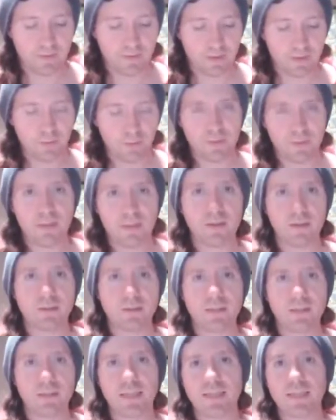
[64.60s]

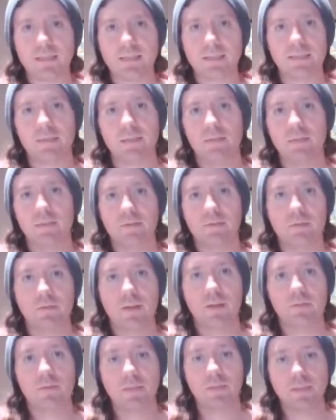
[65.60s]
regurgitation
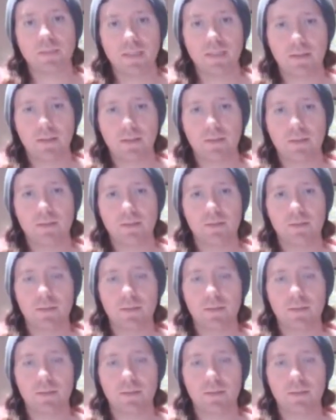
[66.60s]
of material.